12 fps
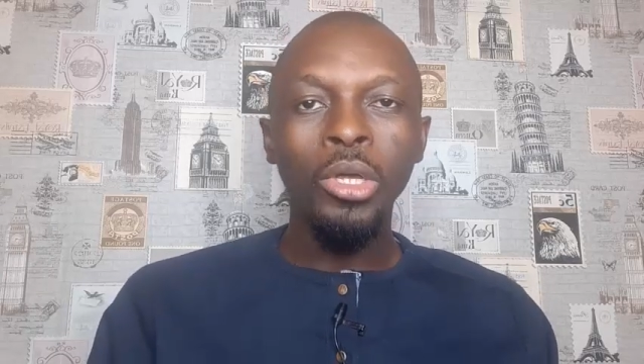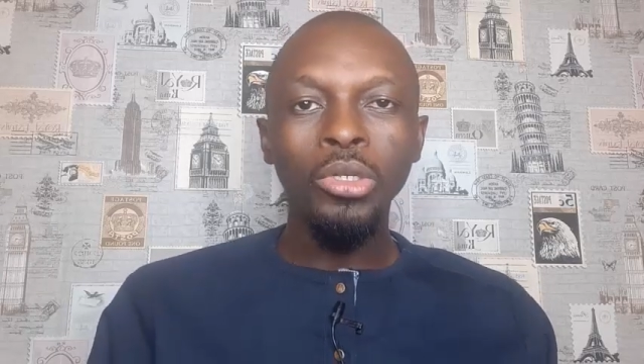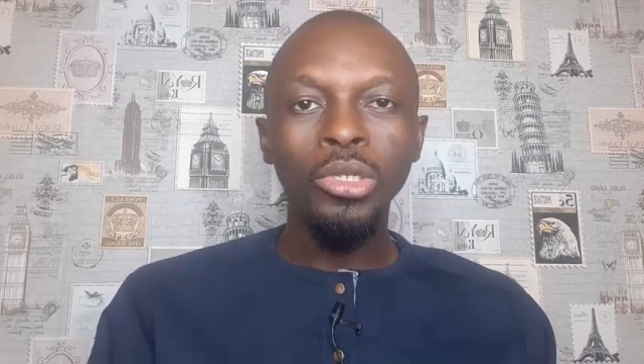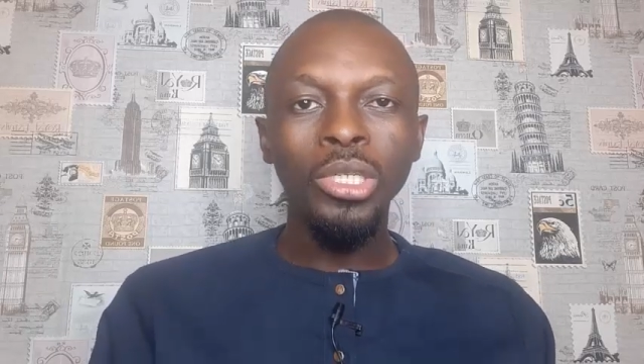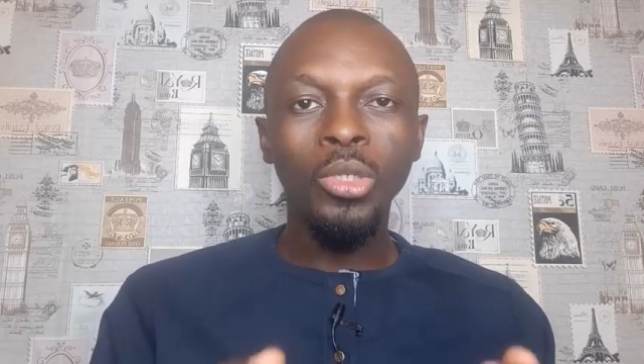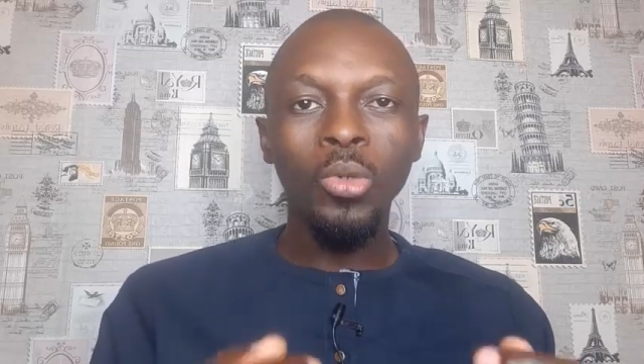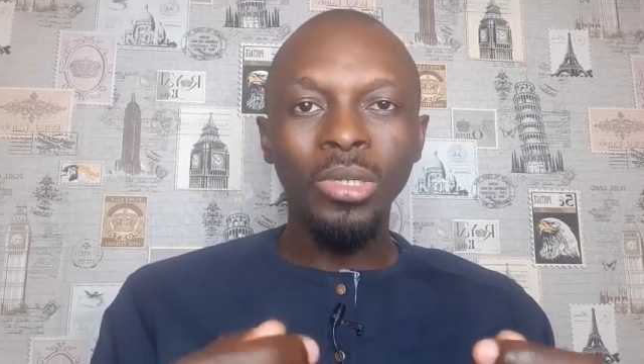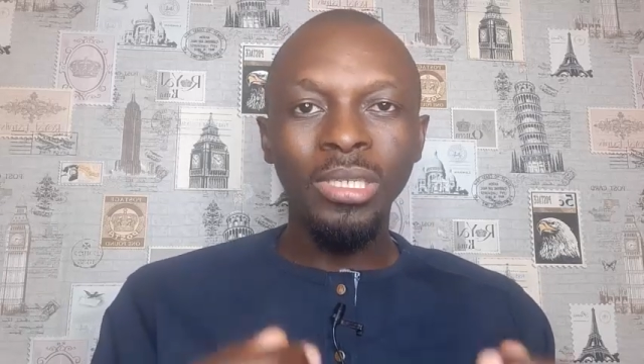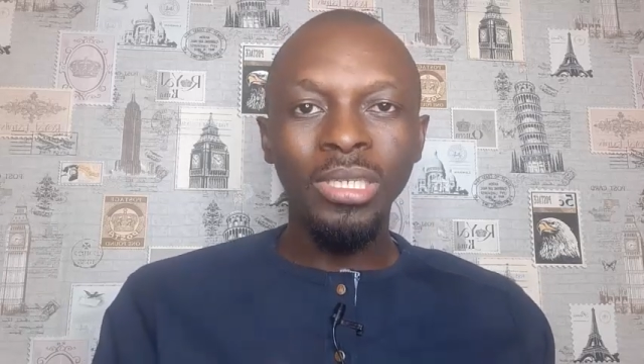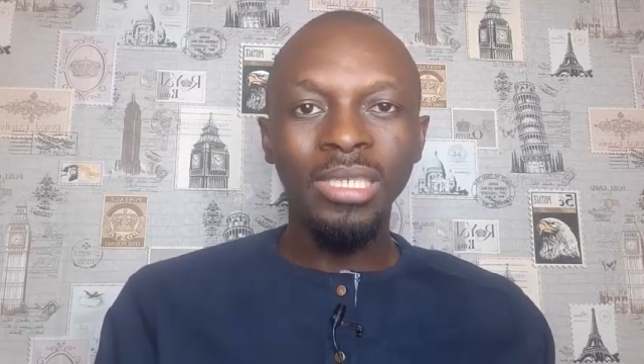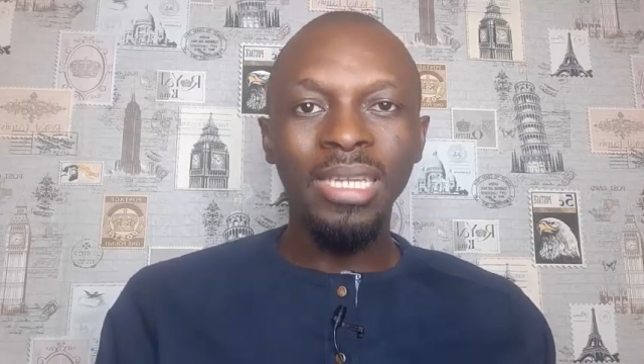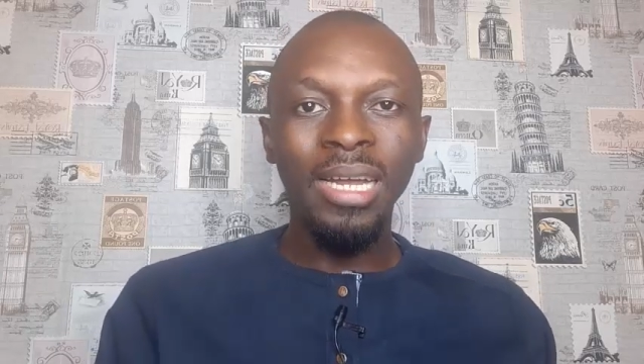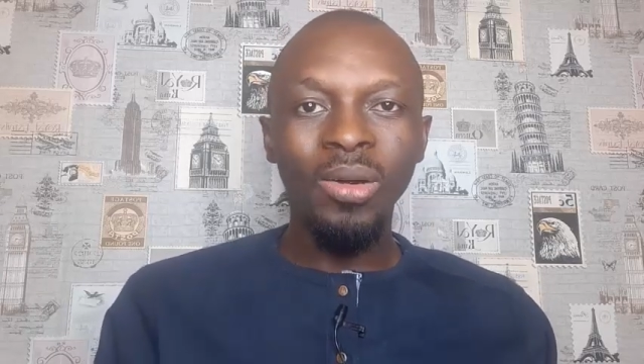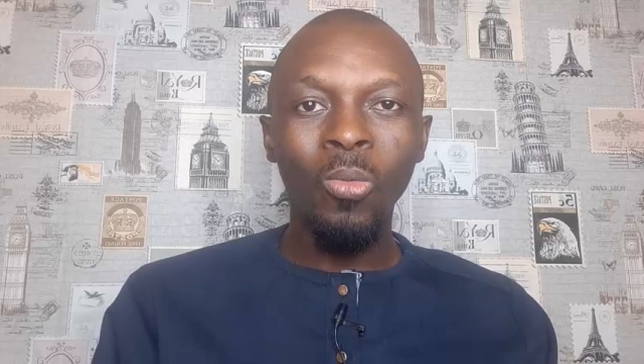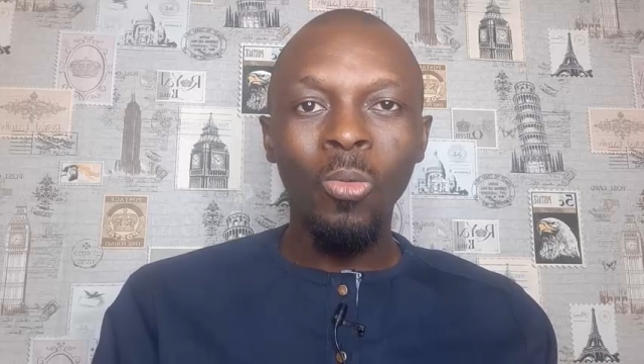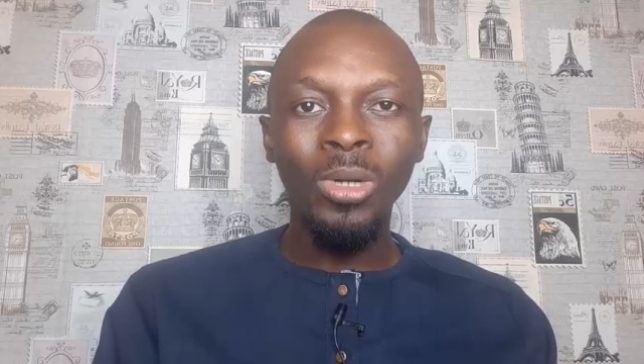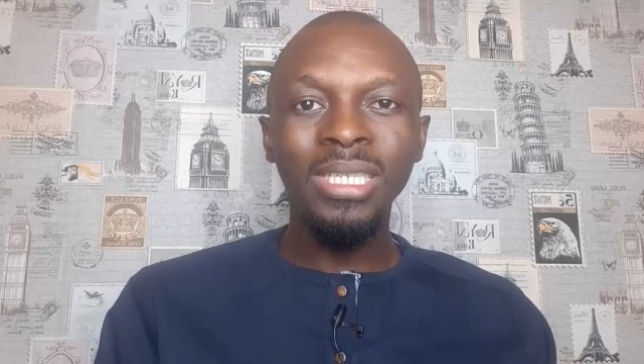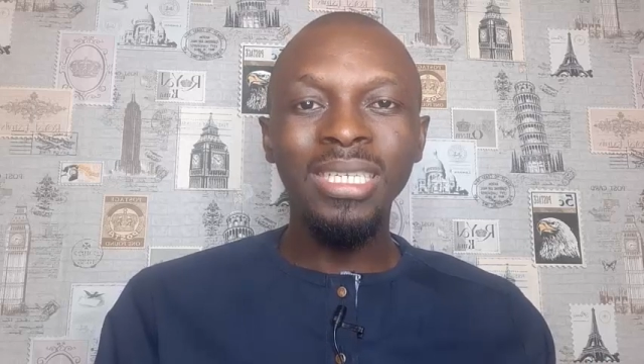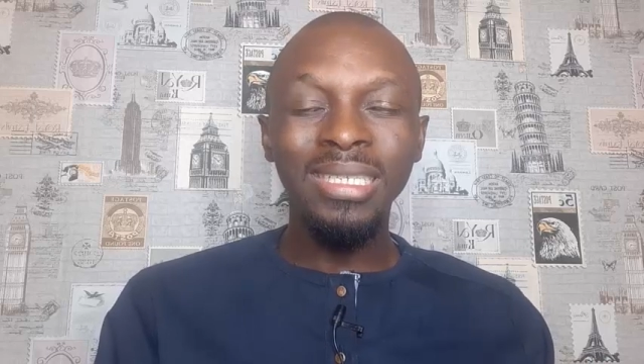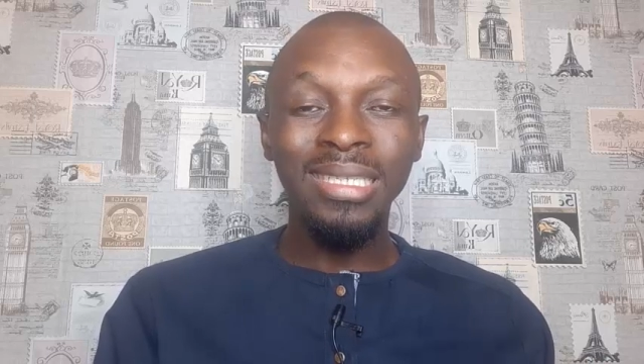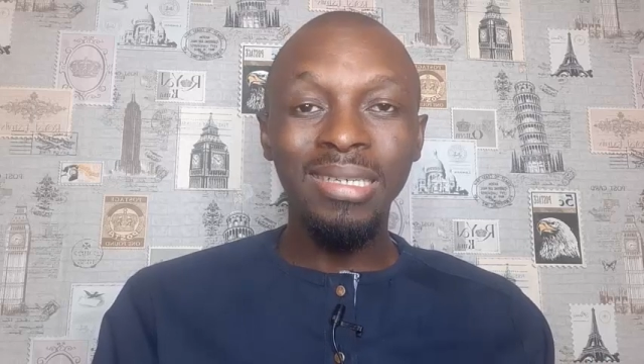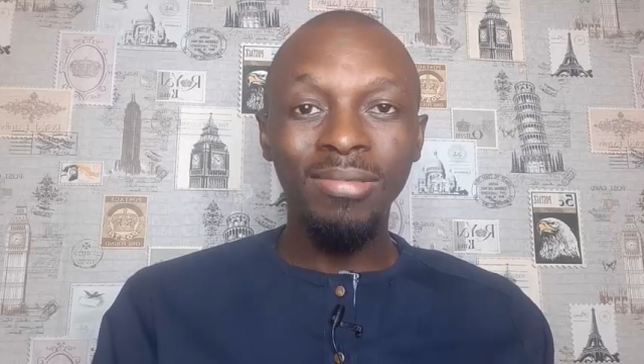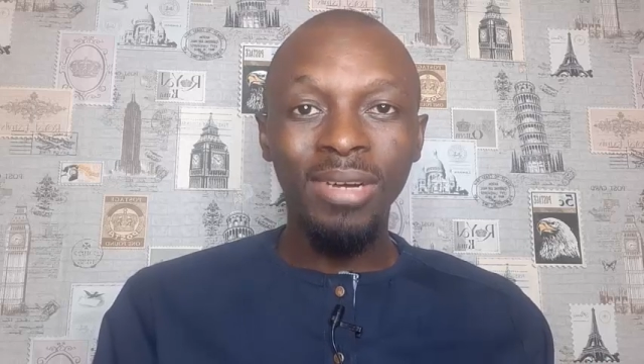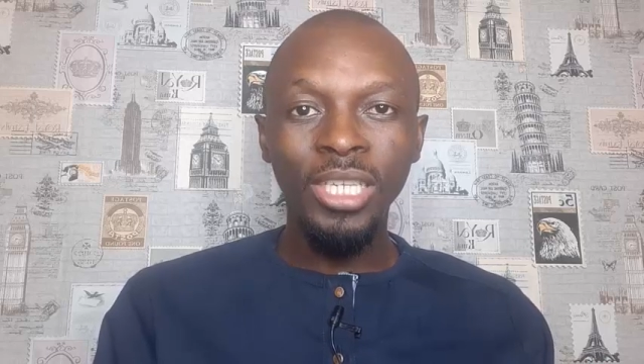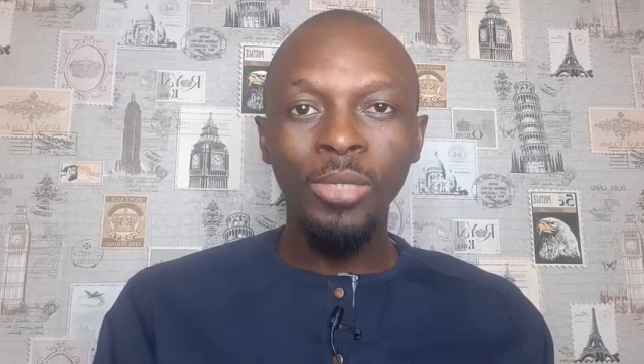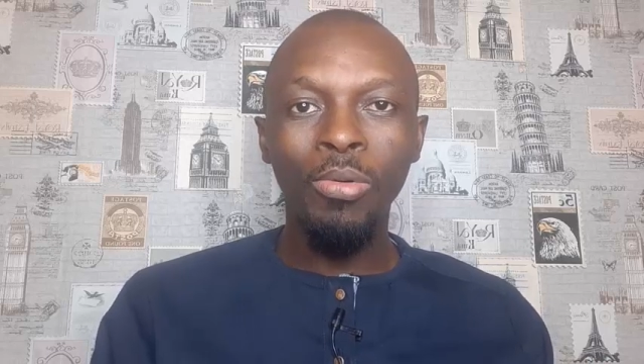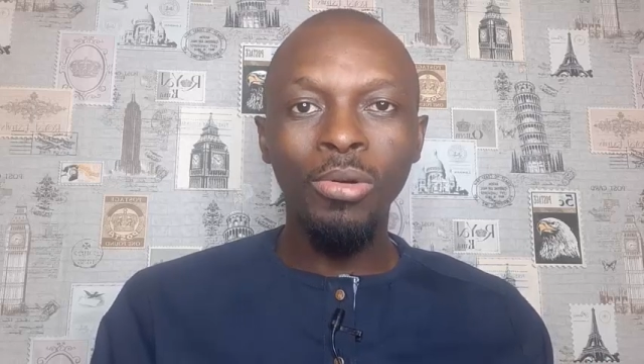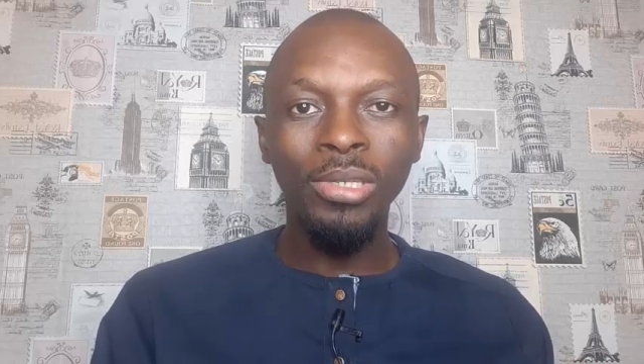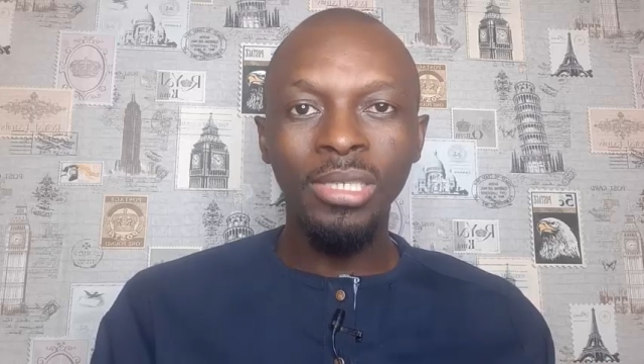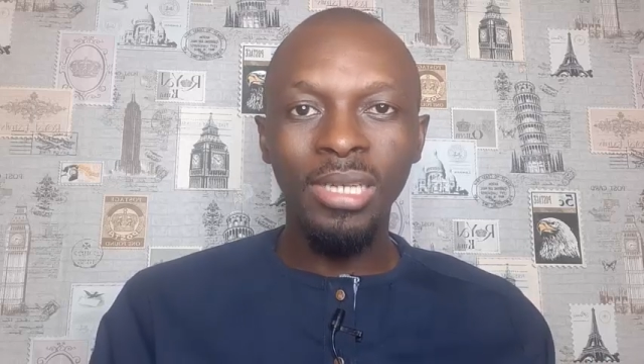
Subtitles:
You need to understand what is the response